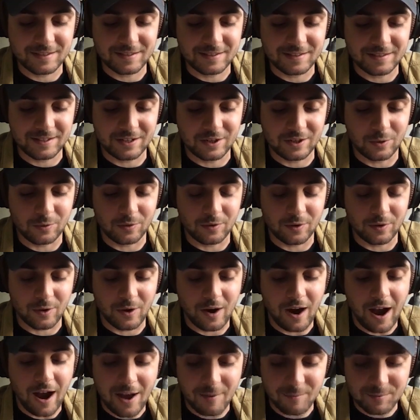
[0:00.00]
there
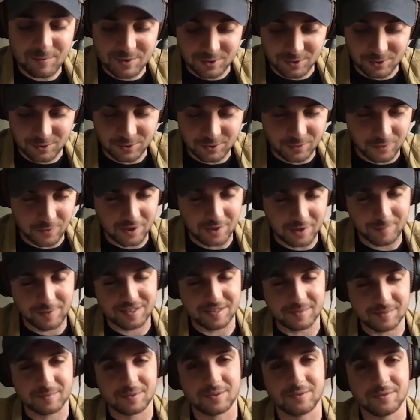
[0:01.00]
are absolutely going to be
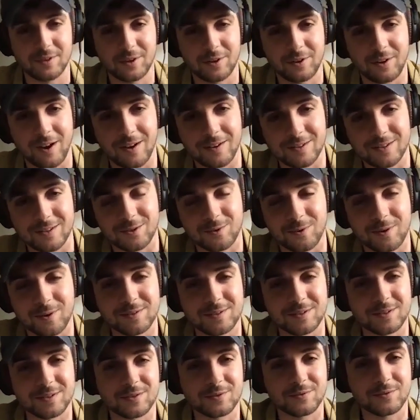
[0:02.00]
some severe
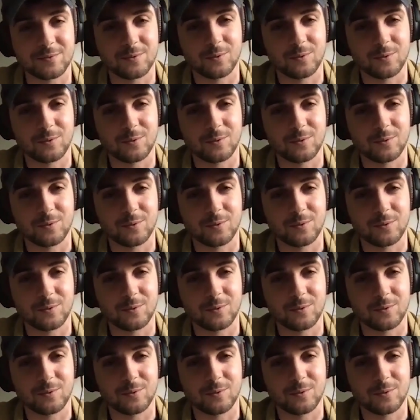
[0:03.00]
consequences